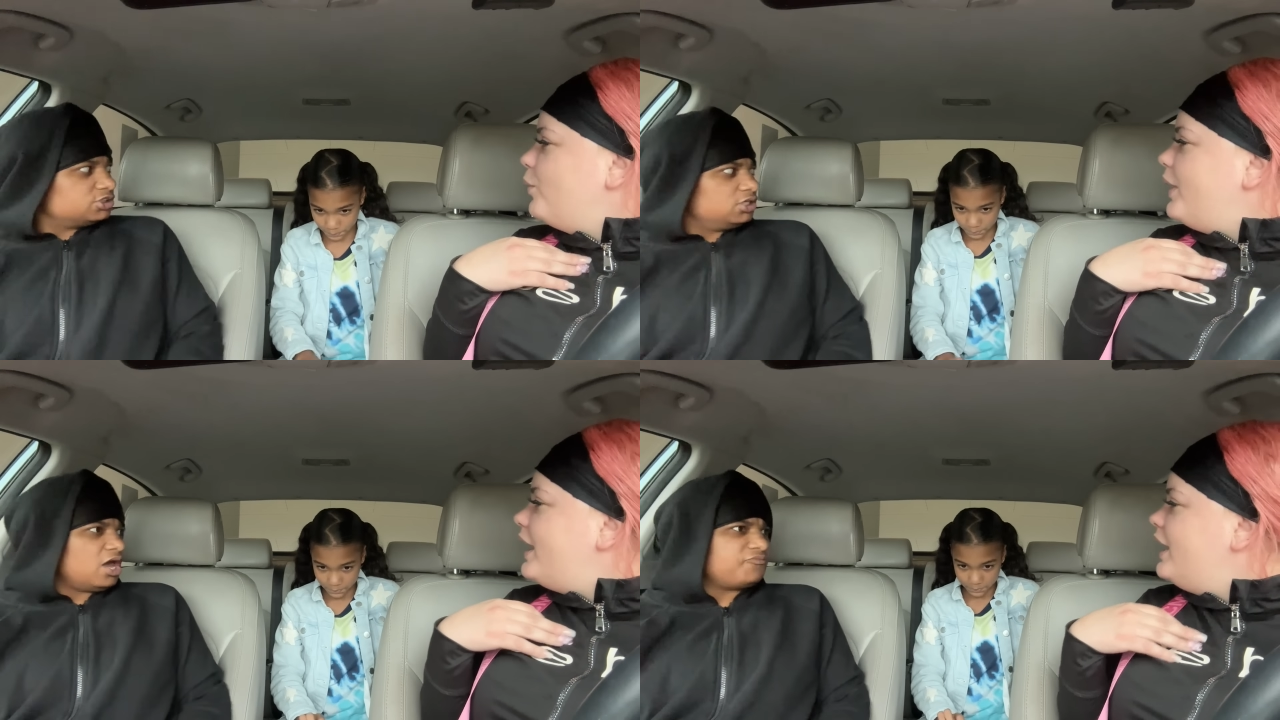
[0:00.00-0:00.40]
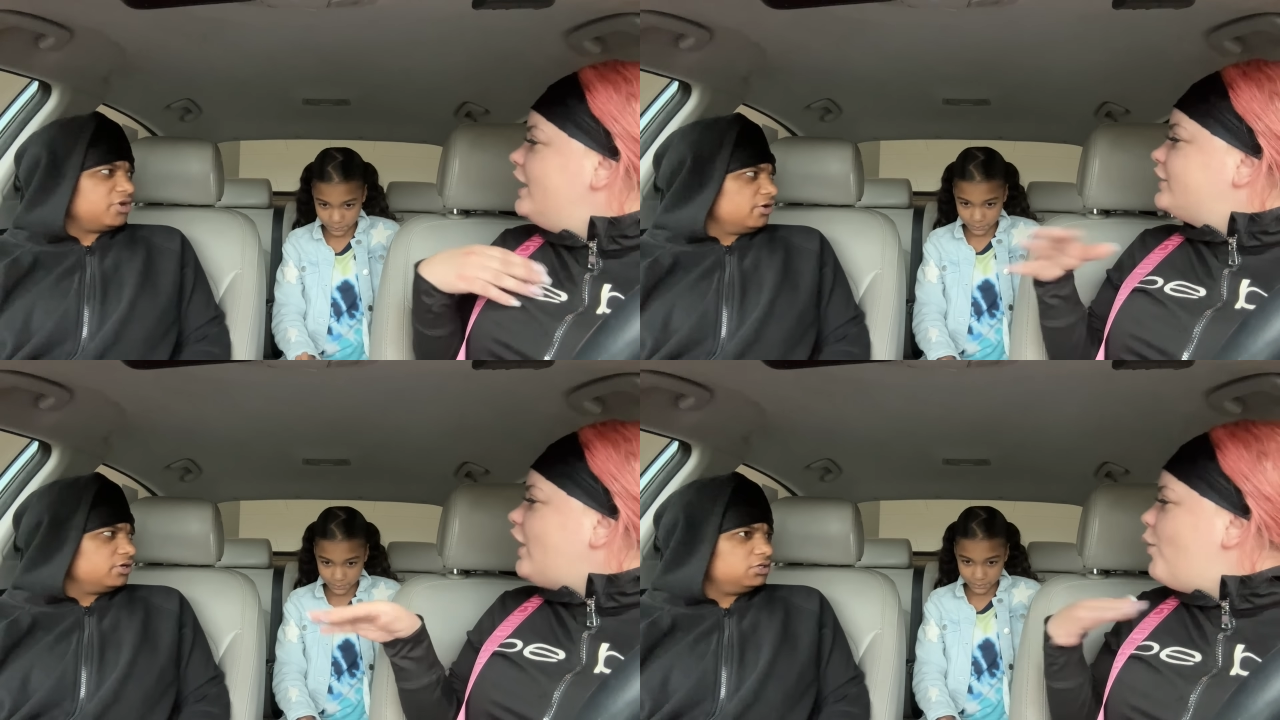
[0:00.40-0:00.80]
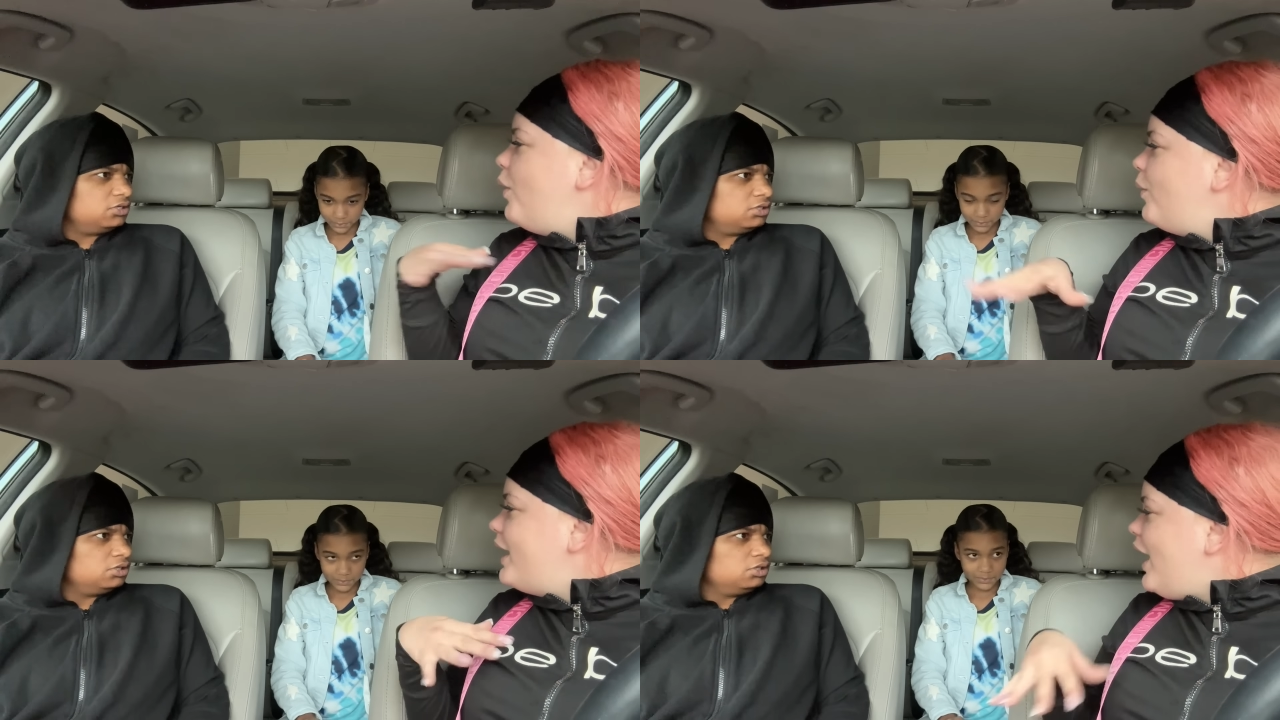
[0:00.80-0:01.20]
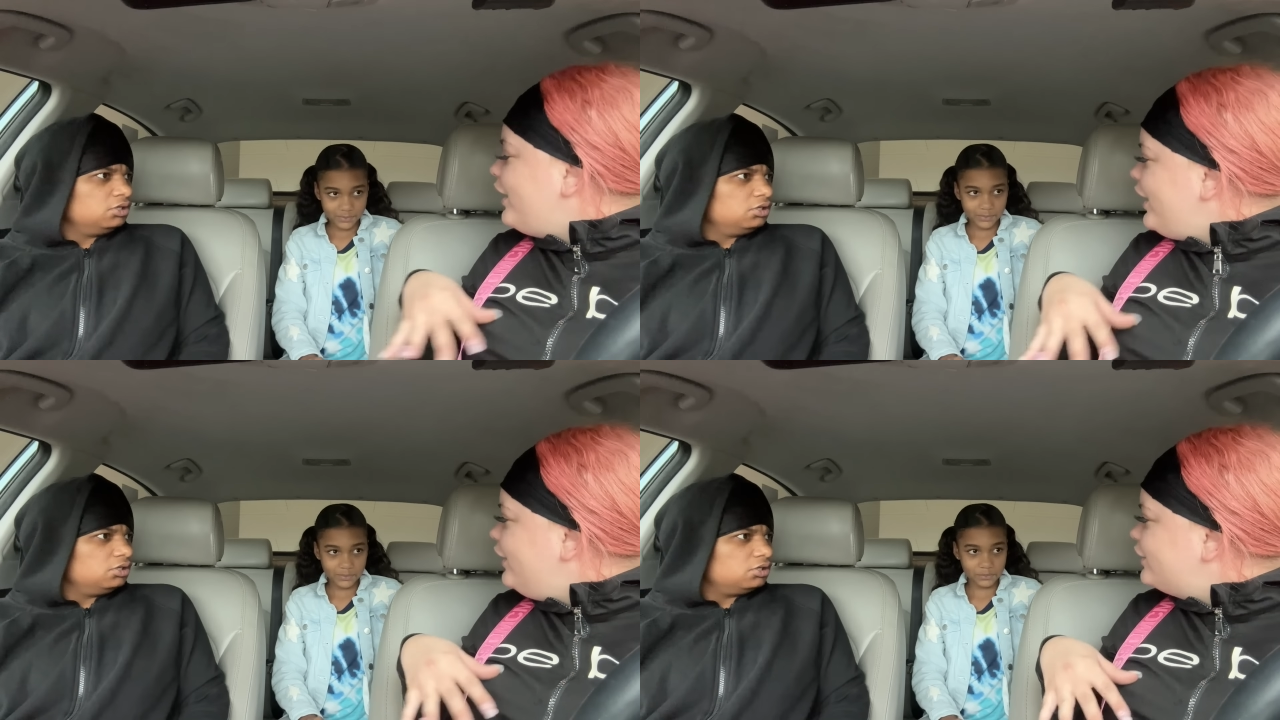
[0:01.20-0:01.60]
Speaker 1: she we not very. so when we go to
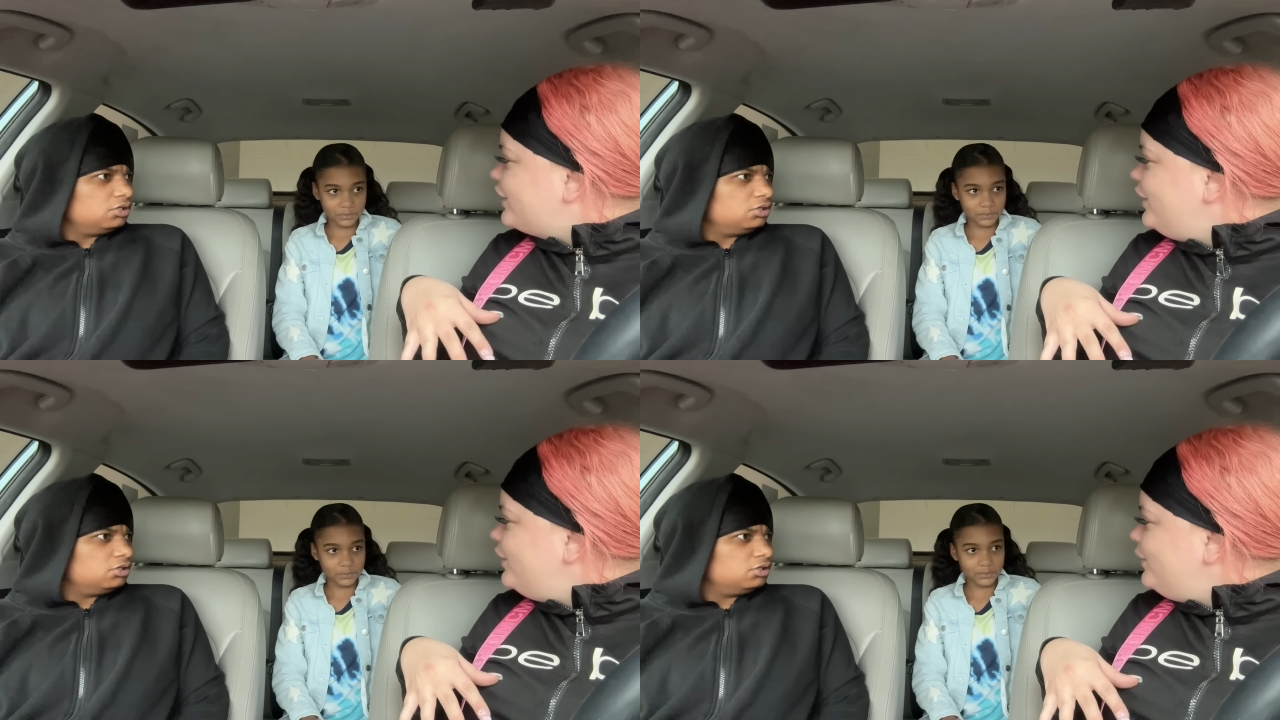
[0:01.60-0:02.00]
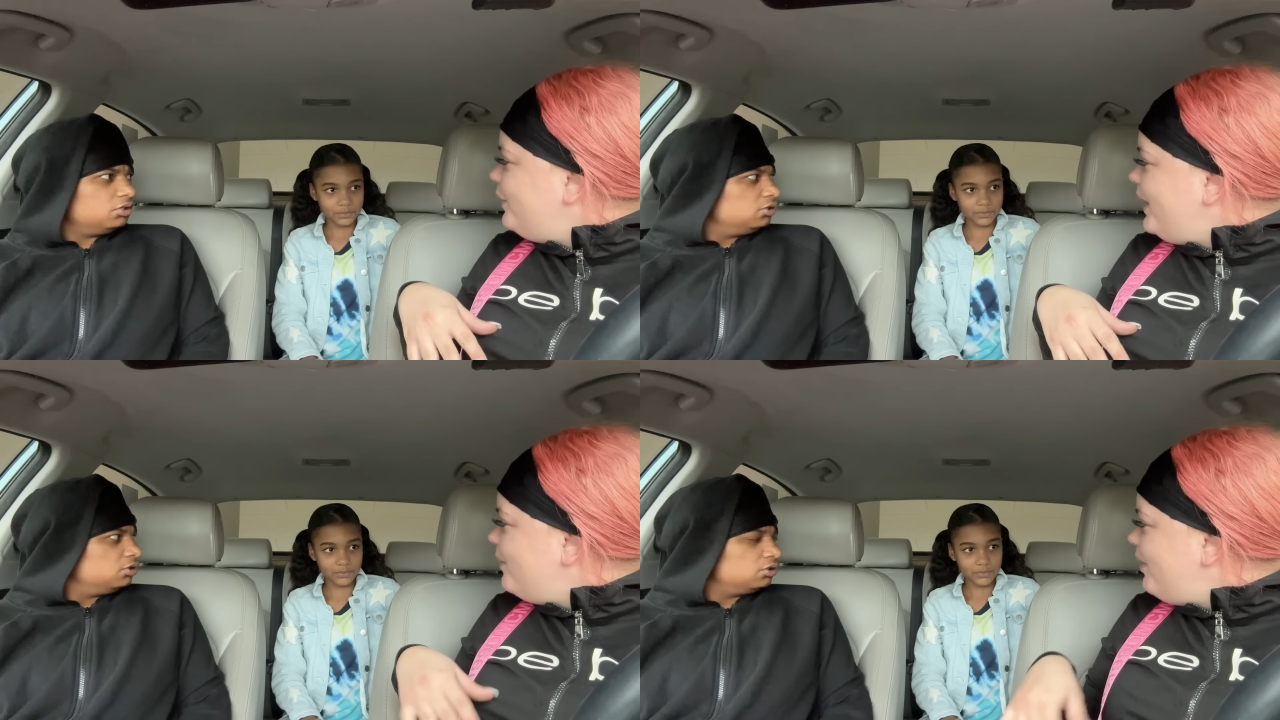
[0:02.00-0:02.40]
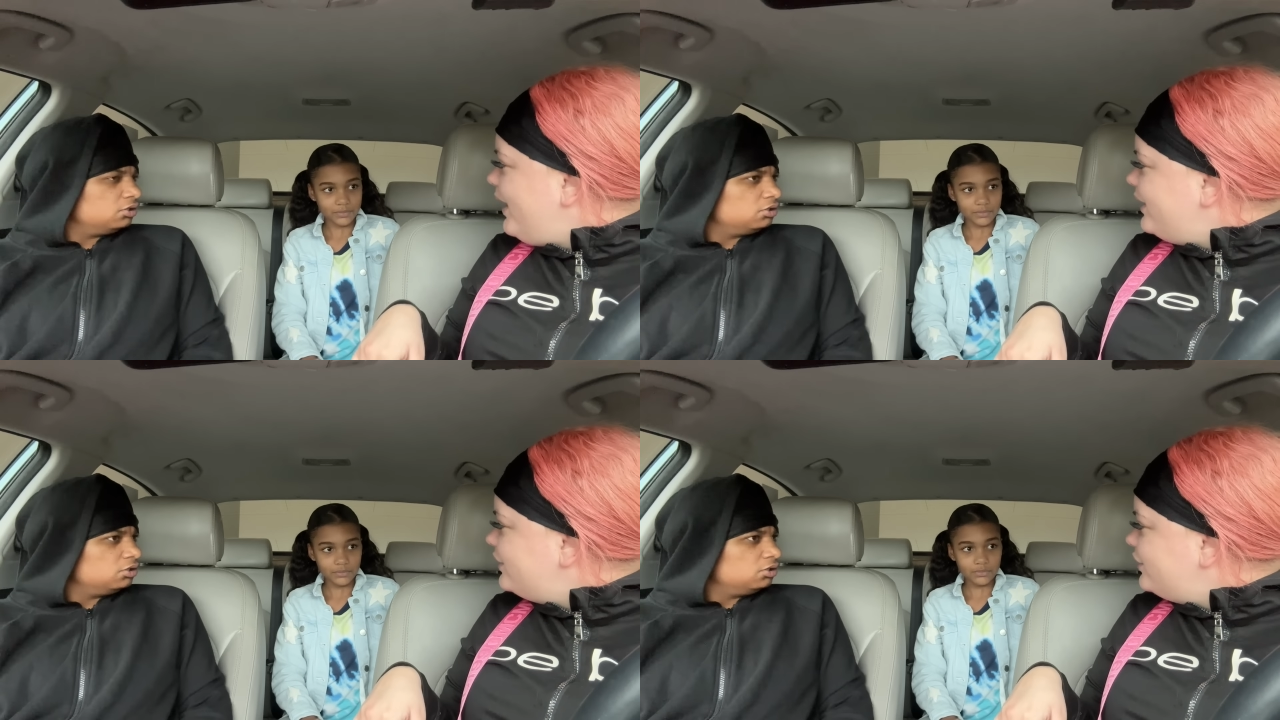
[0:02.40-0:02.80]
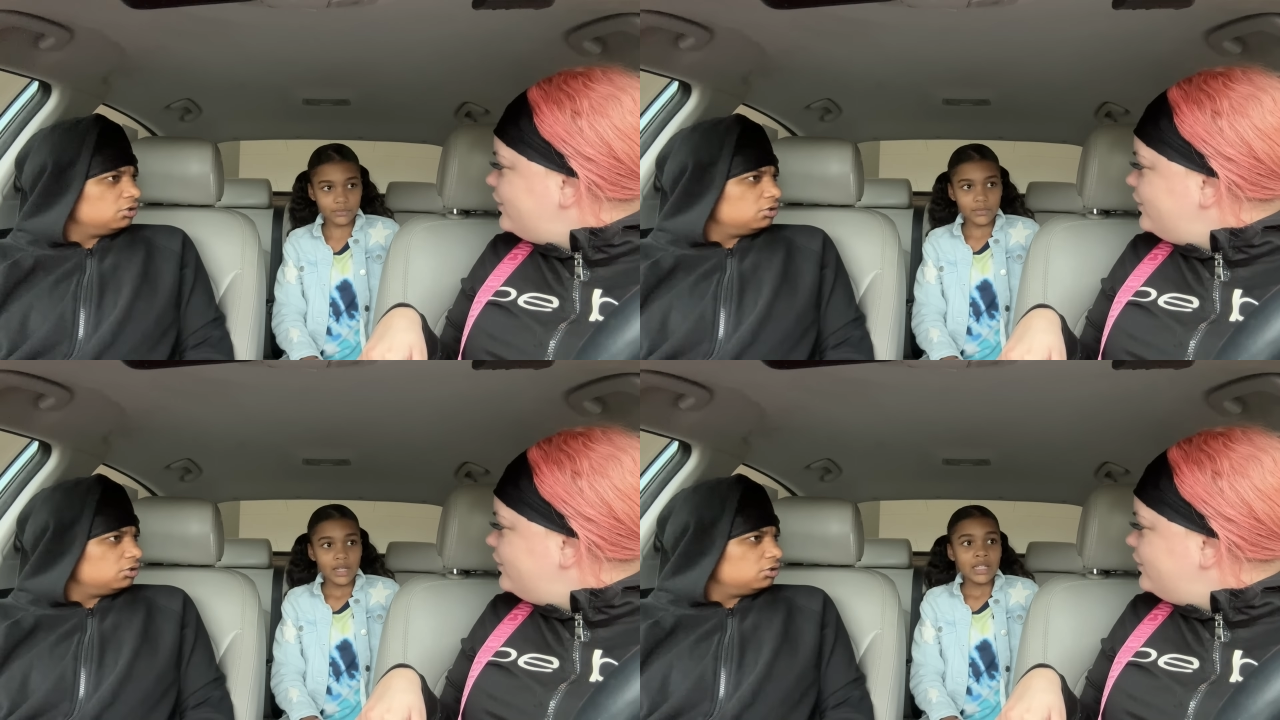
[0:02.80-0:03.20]
your school, we embarrass you.
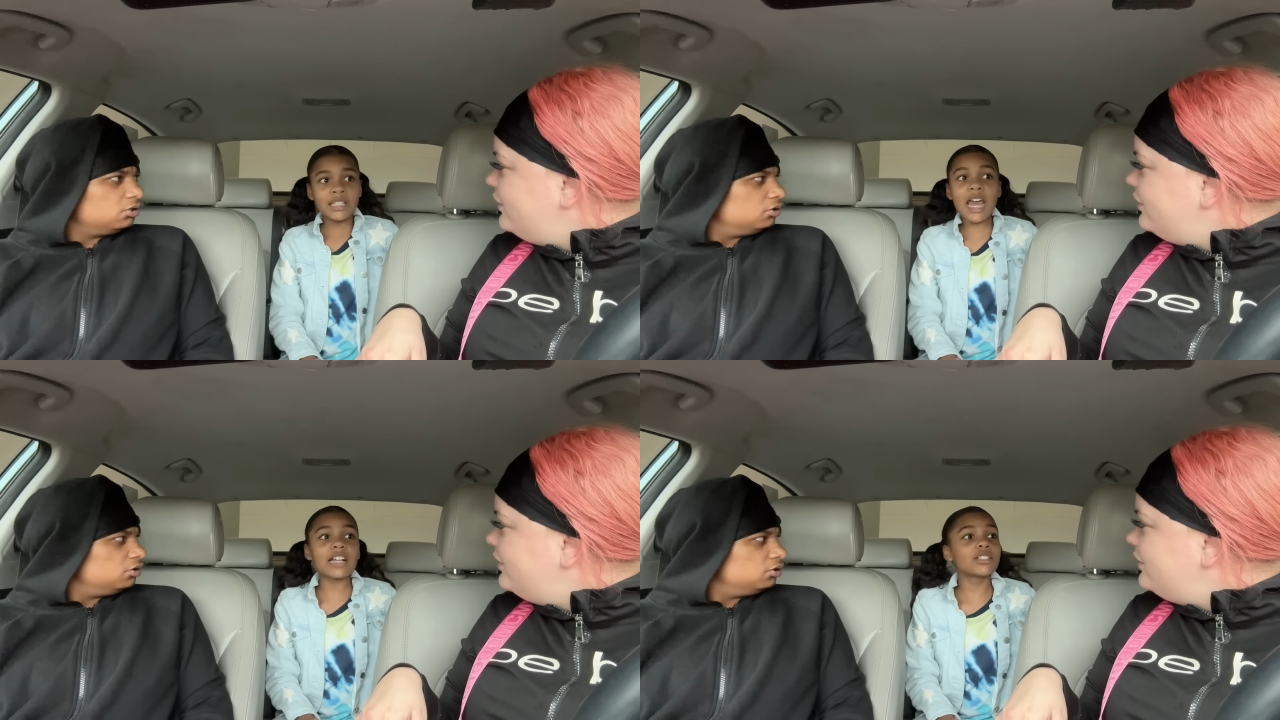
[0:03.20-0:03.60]
Yes.